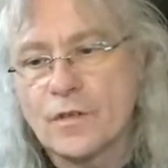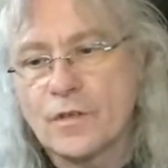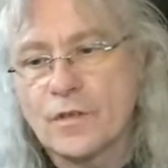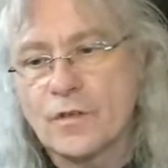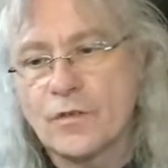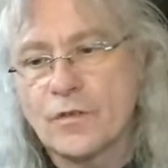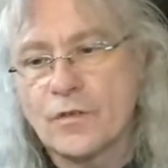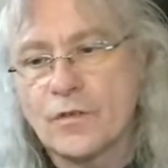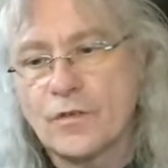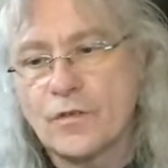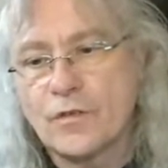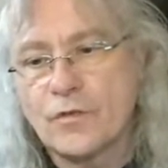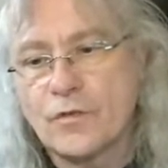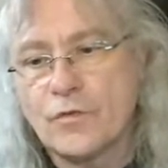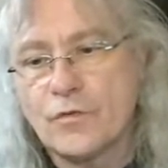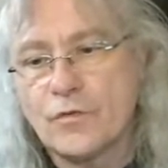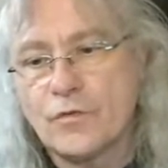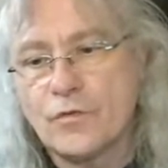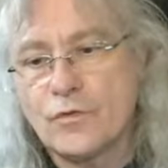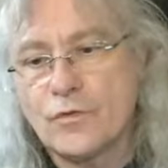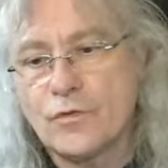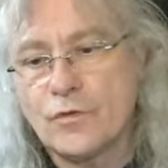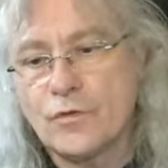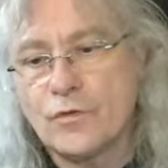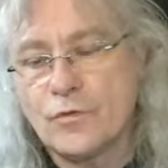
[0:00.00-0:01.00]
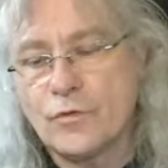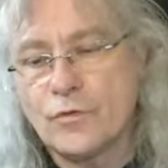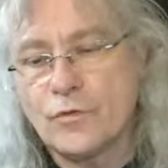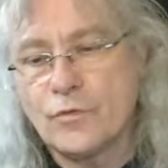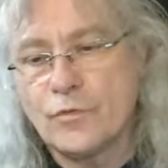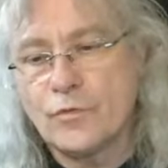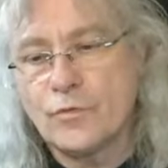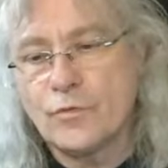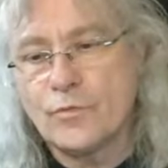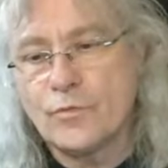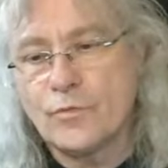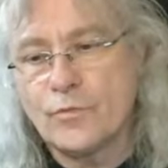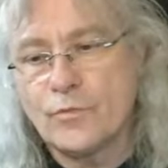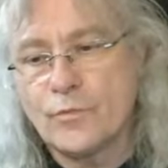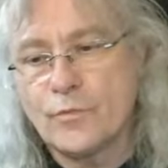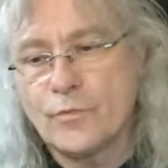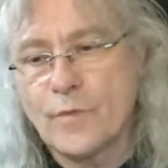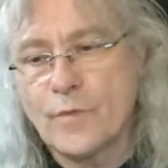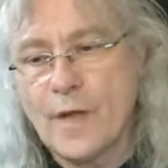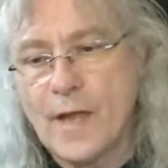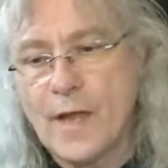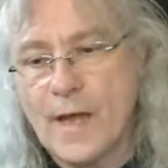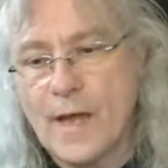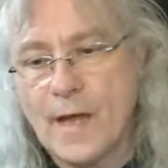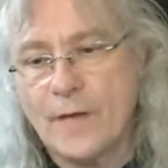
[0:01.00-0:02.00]
You
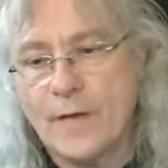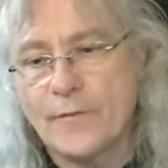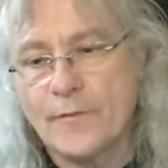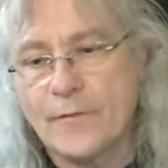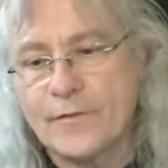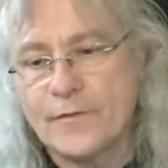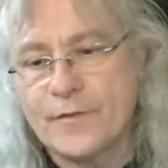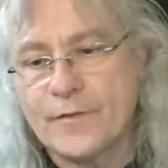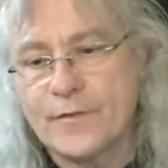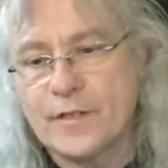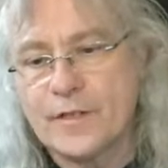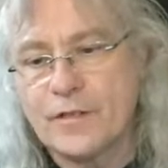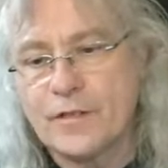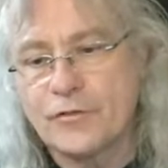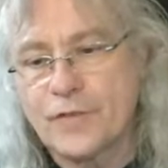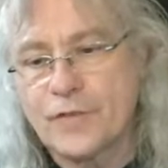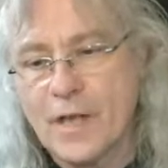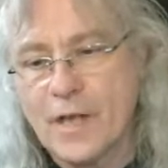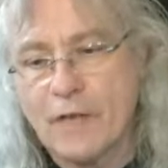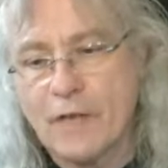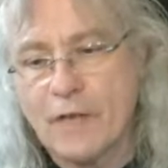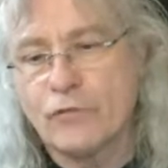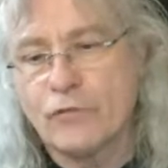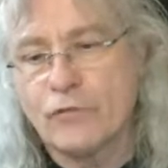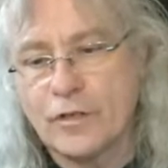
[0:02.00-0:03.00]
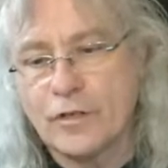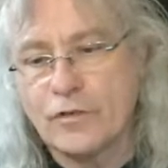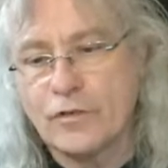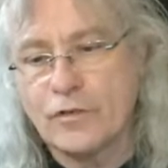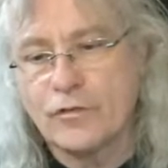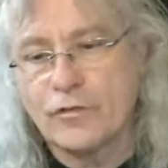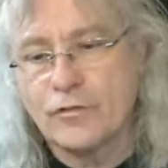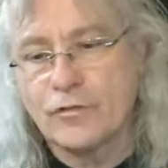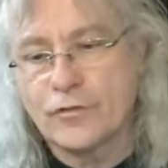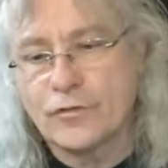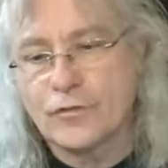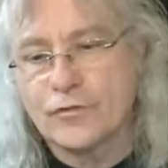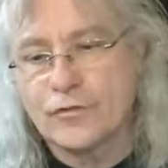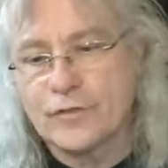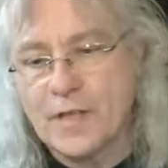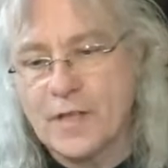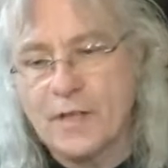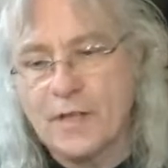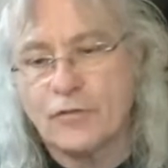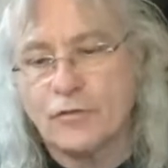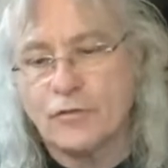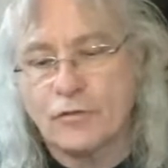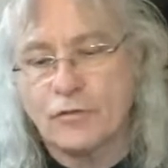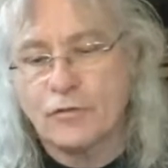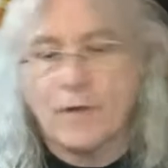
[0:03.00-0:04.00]
have the integrity to stand
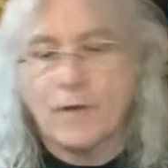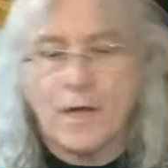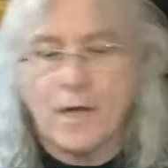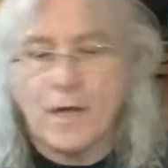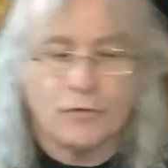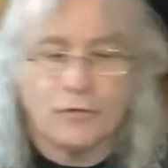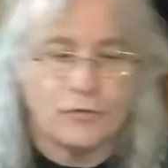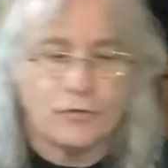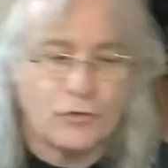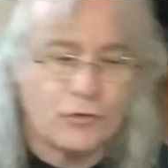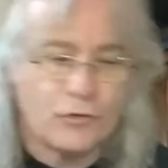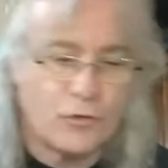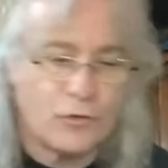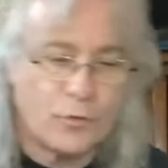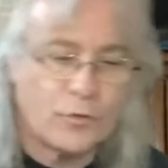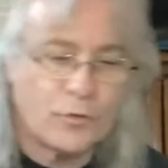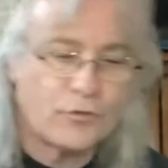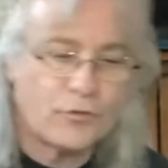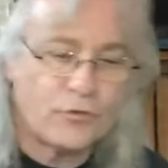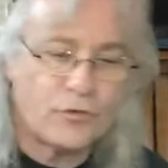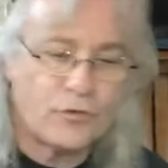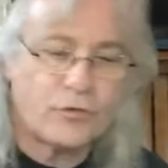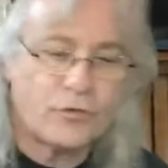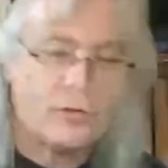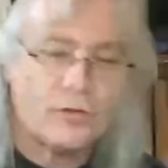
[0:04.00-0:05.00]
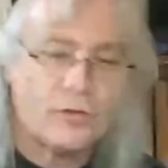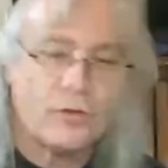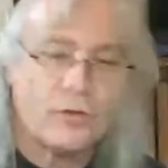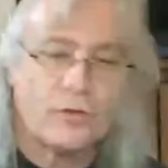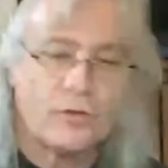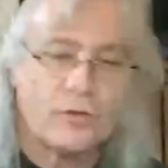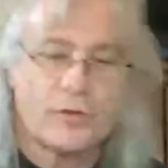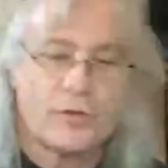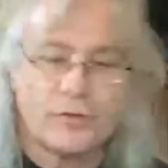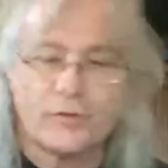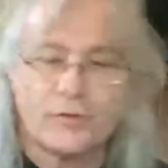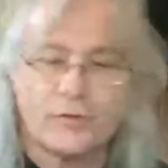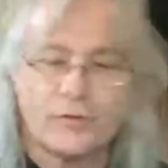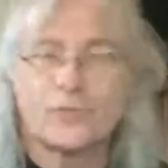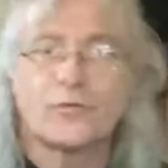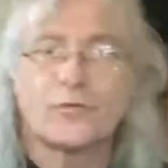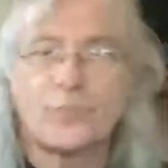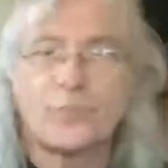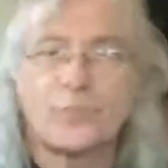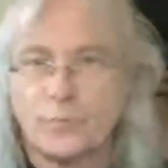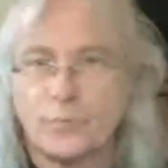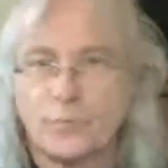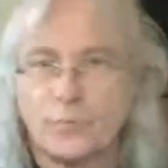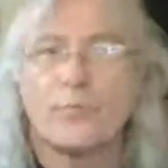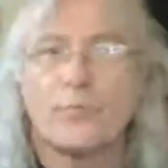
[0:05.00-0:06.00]
your ground. You do what you do. This is
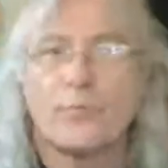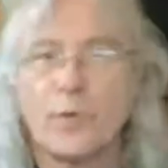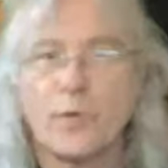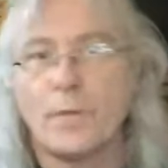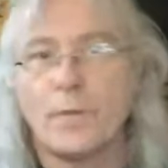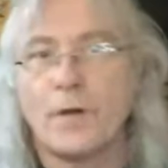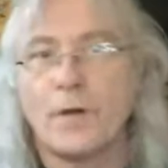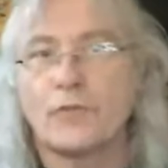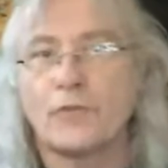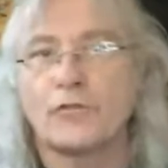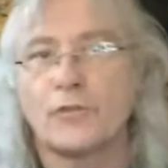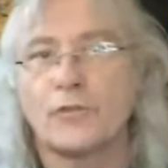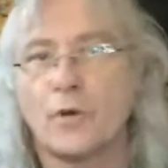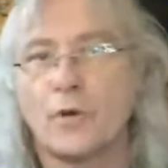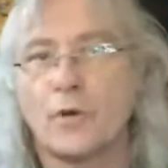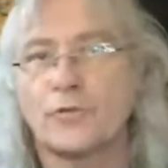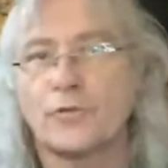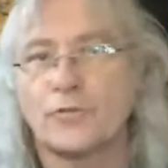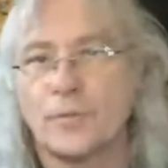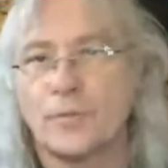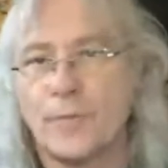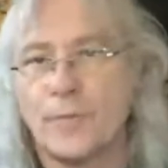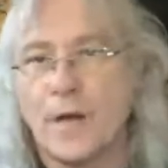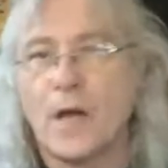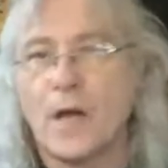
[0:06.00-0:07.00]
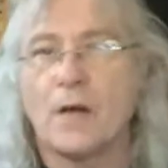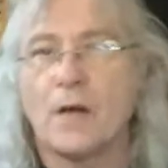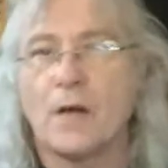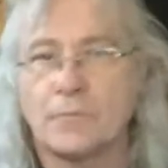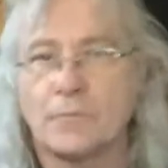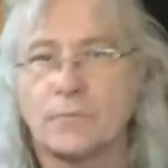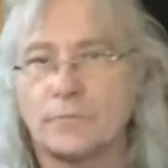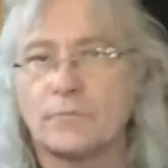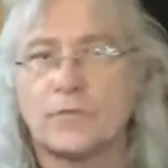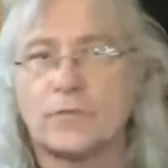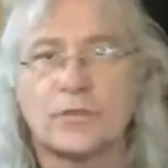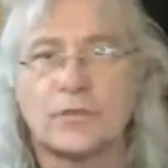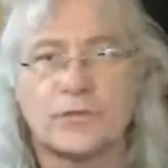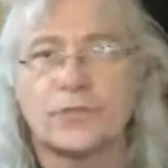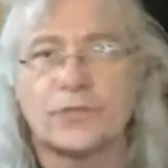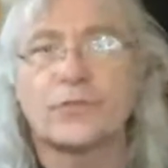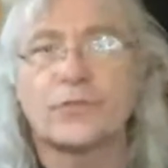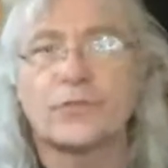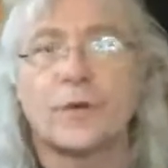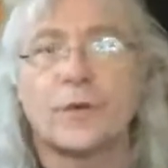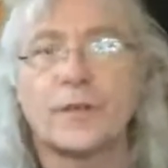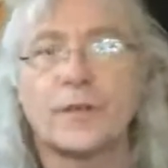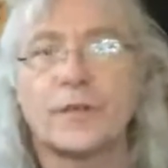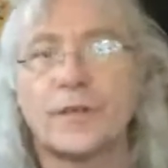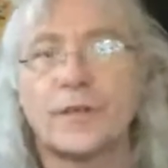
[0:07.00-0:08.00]
what my show is about, and this is
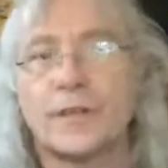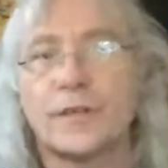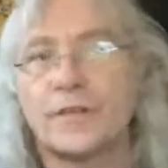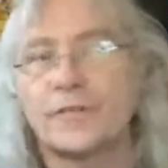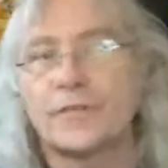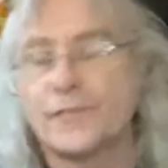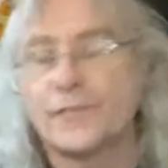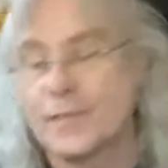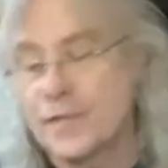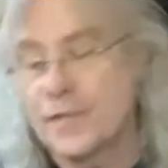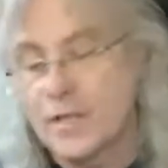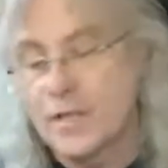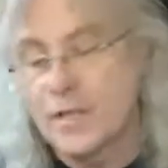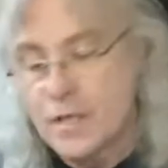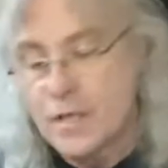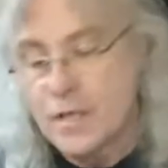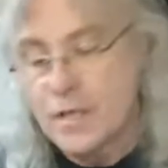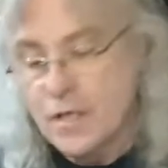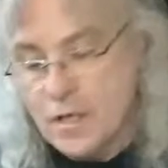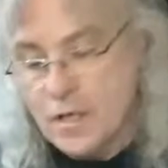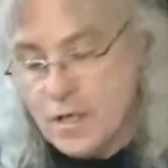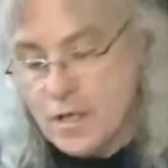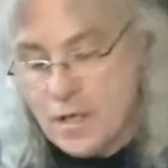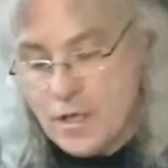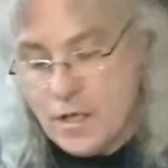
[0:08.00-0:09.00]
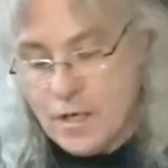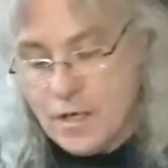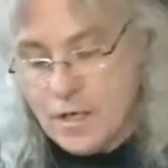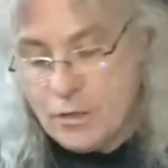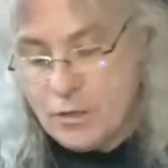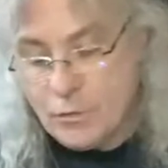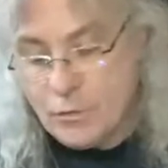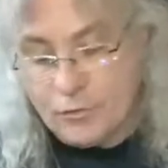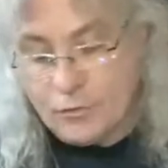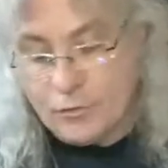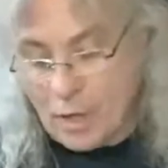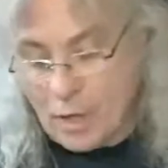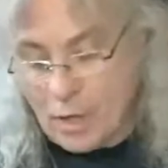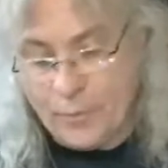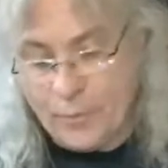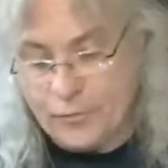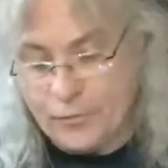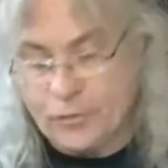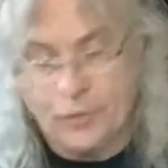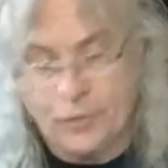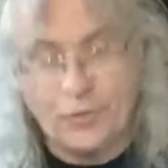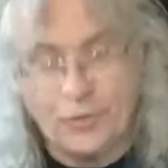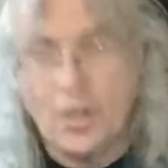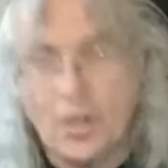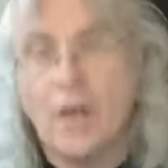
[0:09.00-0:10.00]
what it is. And he was always
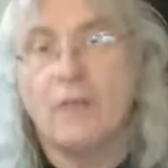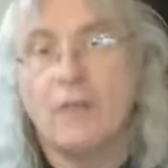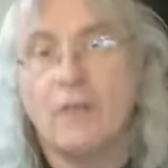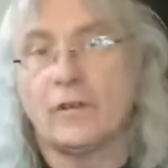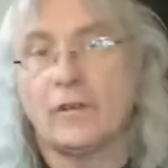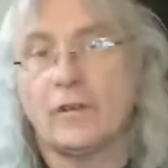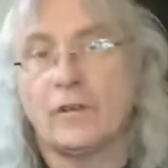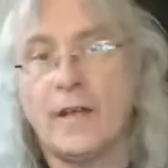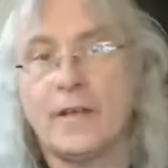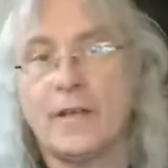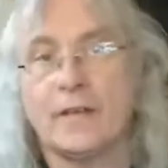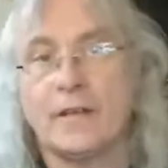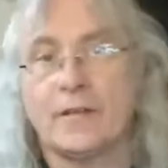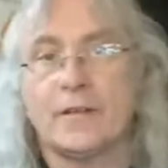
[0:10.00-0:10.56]
guitar related.